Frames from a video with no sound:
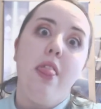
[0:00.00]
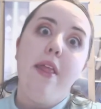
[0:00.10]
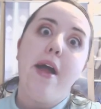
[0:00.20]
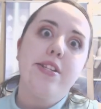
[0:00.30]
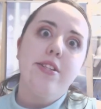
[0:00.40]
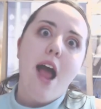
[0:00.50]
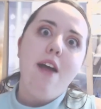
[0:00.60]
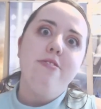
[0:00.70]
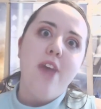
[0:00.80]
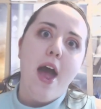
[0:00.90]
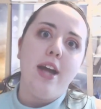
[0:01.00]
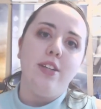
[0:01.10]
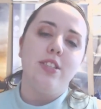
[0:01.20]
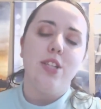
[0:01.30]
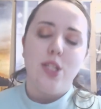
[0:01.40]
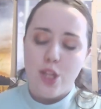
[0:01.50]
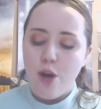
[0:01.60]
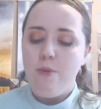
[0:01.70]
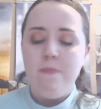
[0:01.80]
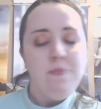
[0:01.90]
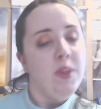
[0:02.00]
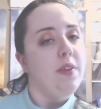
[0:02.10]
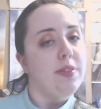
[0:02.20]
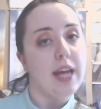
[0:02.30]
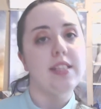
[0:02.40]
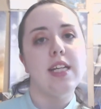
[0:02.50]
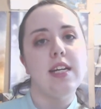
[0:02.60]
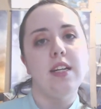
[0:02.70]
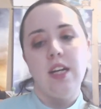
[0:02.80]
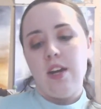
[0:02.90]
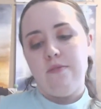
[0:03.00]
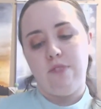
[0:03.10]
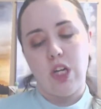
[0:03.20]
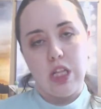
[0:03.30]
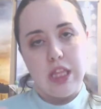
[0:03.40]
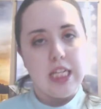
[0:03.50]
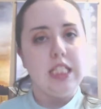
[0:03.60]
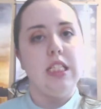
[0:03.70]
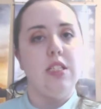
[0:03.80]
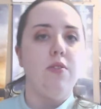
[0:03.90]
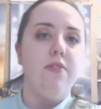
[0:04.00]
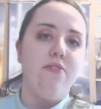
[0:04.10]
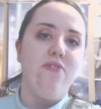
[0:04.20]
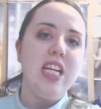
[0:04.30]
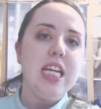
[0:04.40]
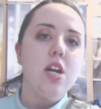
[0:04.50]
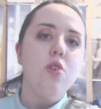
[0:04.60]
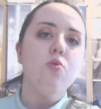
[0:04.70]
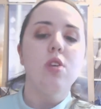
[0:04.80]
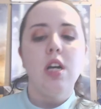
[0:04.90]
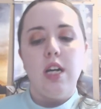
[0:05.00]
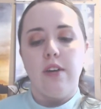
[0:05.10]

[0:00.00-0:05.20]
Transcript: Let's learn things. So, that's it for this video.